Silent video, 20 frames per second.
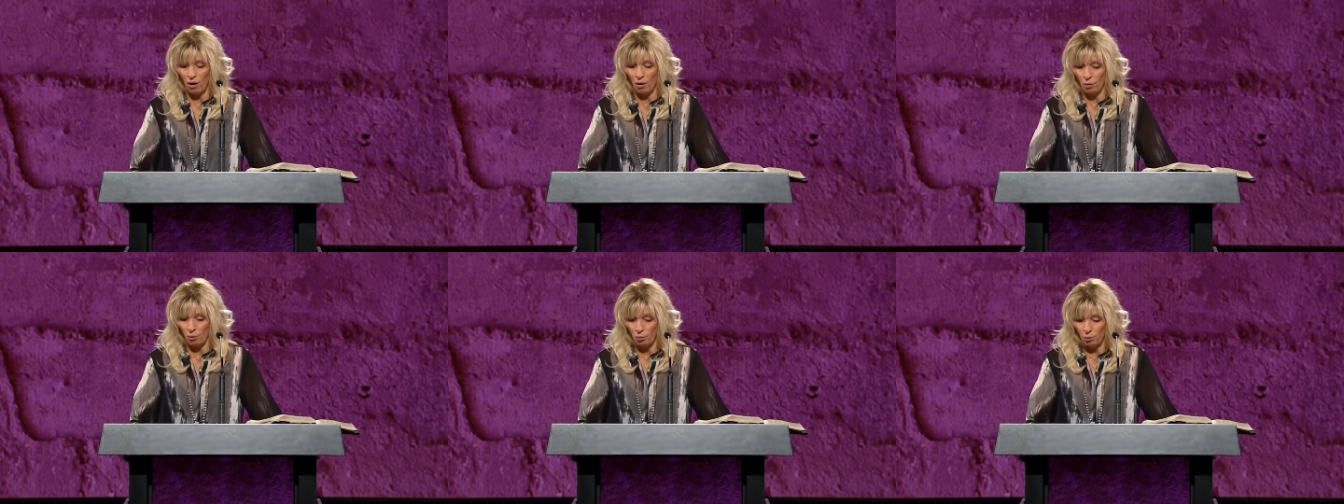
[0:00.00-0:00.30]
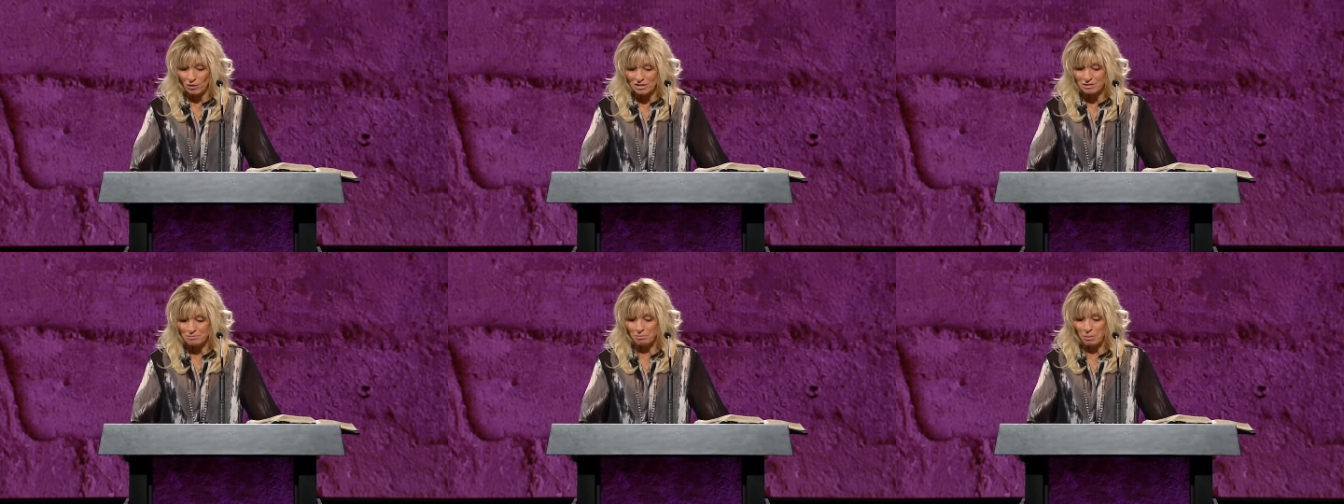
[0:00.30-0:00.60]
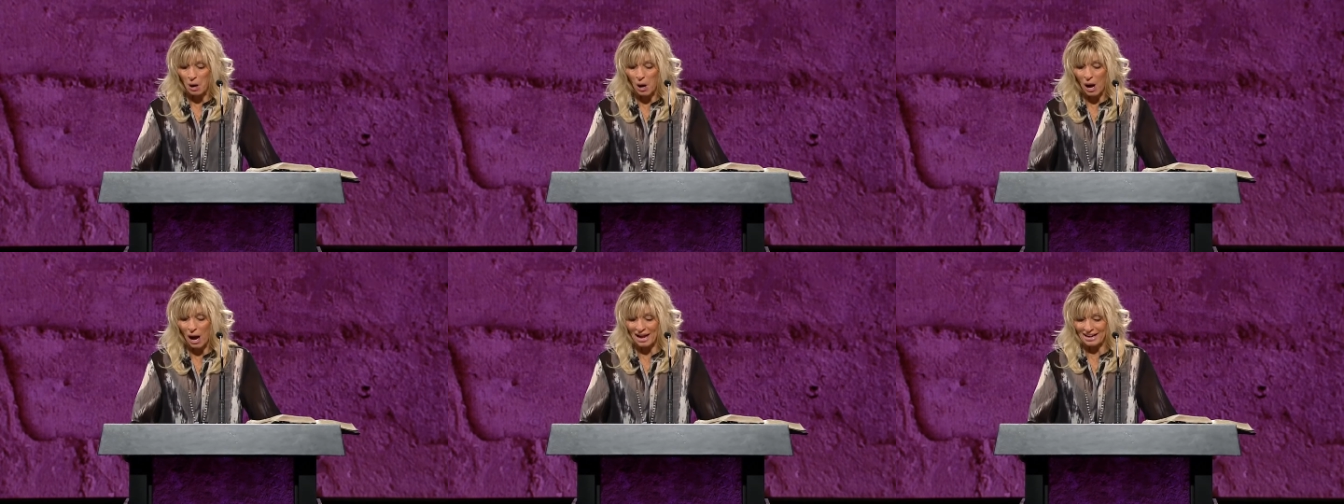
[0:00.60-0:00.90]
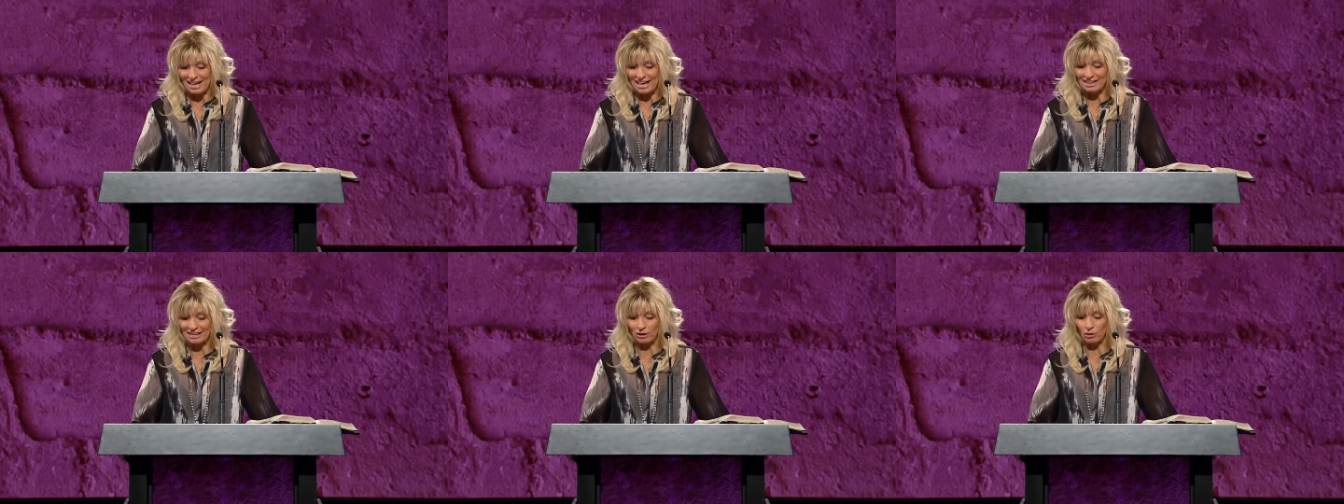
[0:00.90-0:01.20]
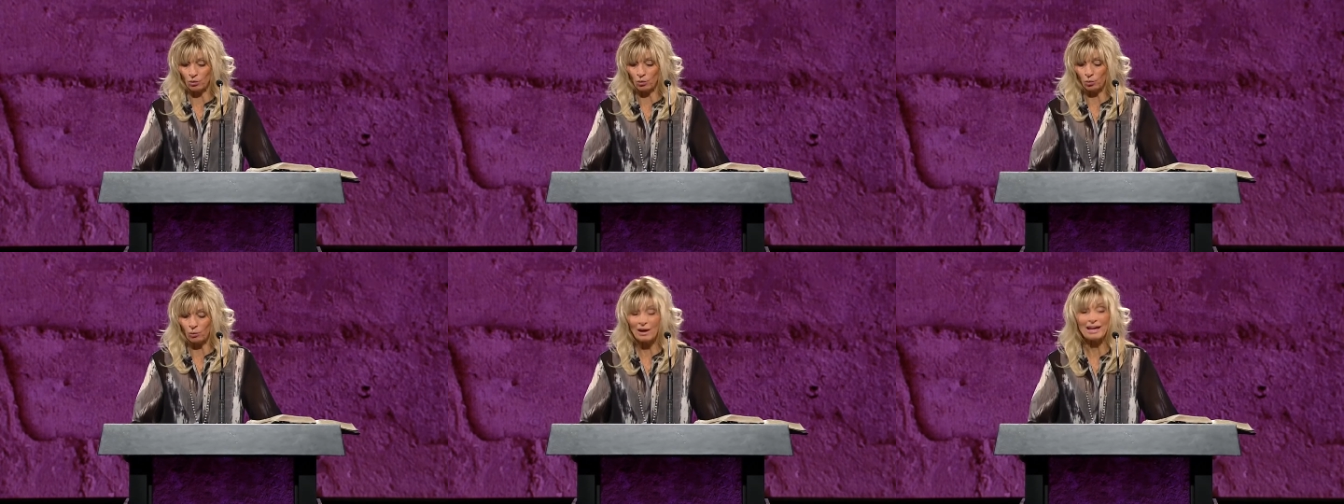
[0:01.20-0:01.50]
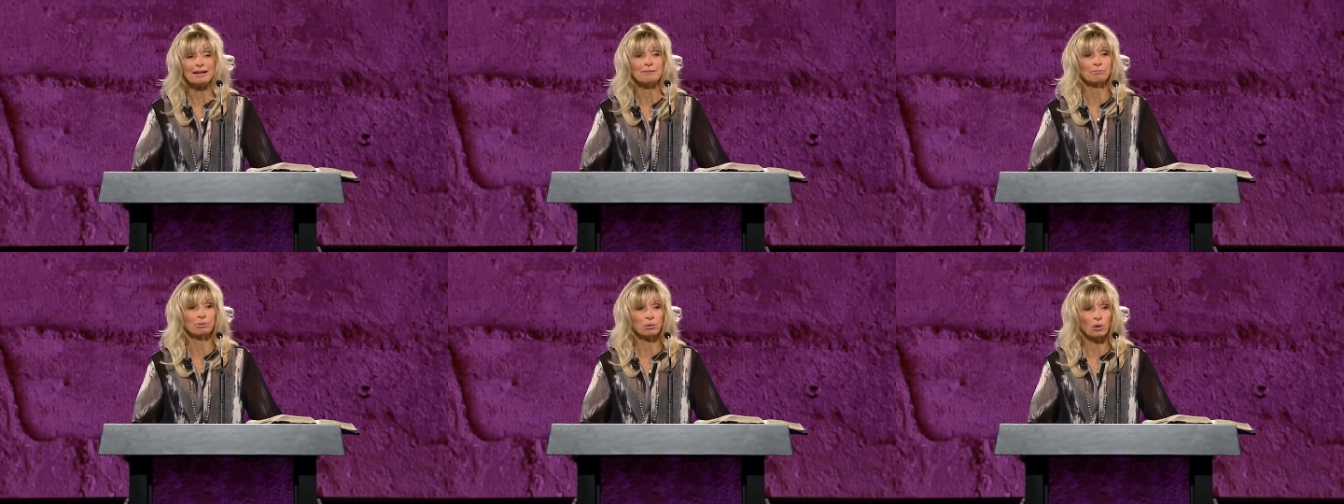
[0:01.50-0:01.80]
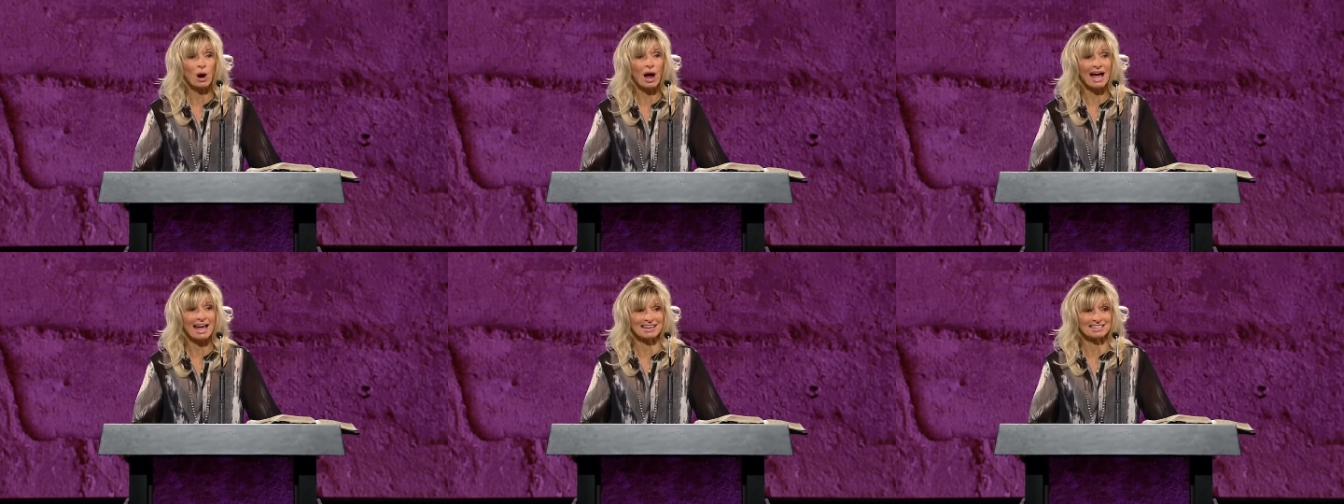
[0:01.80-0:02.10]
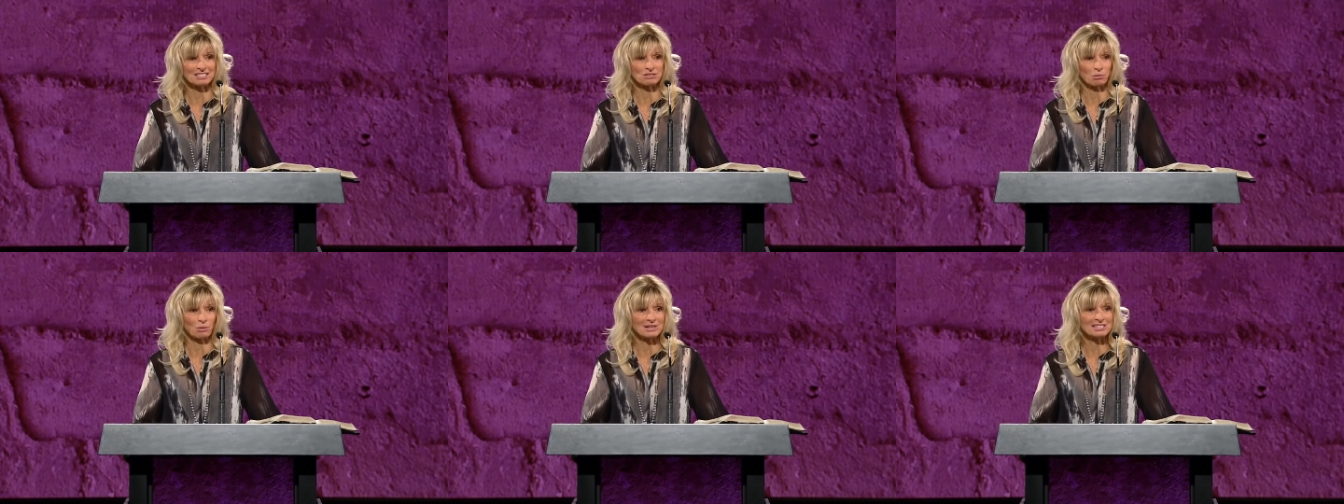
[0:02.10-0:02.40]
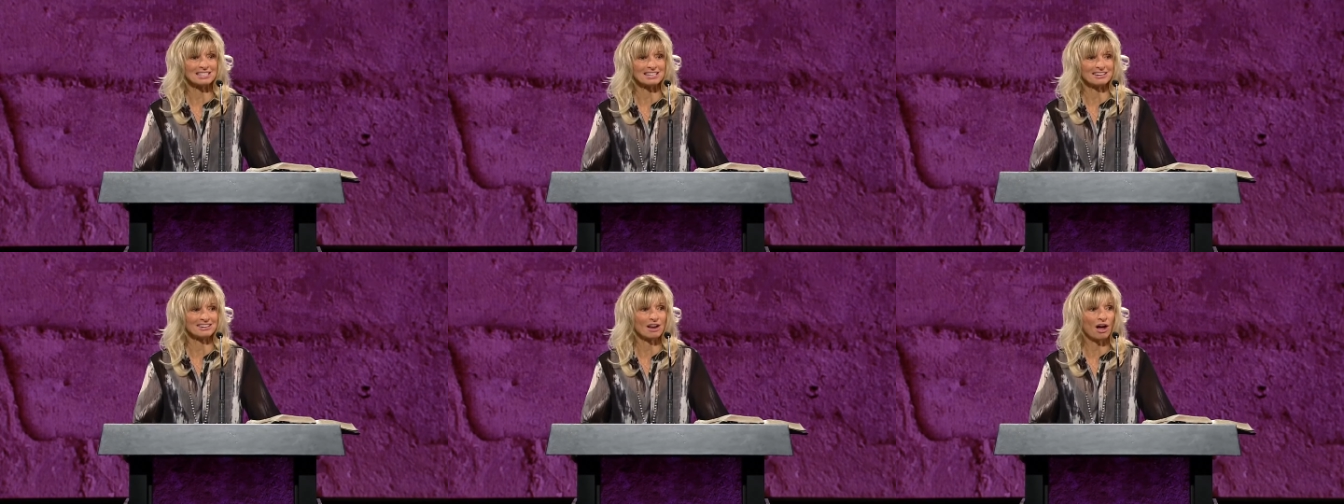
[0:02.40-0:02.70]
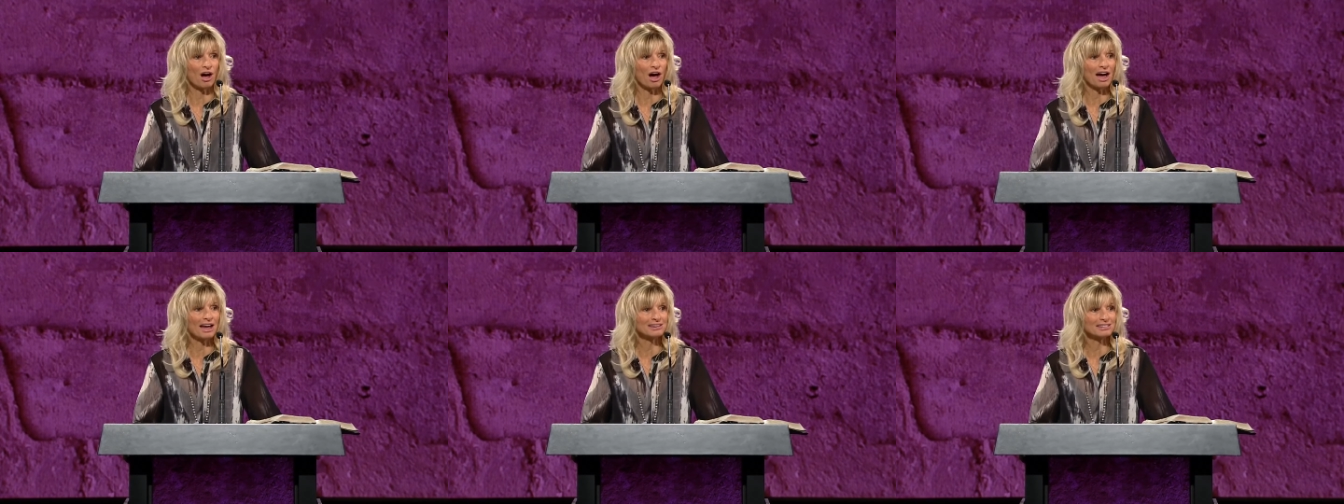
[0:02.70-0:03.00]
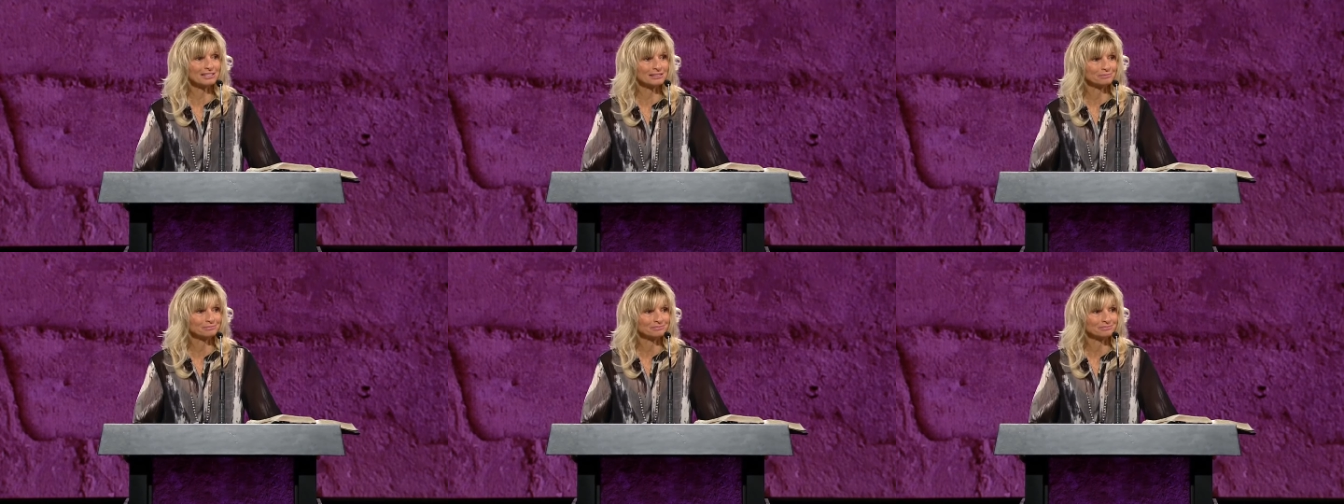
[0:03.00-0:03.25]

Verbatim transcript: was bought at a great price, was it not?